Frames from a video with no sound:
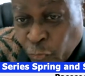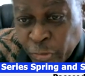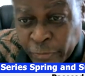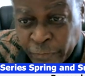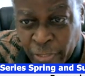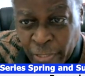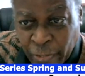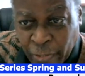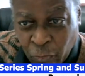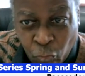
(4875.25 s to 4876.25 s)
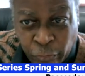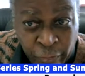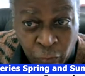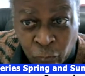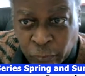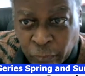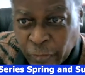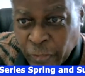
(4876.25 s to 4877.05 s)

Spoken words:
using colonial,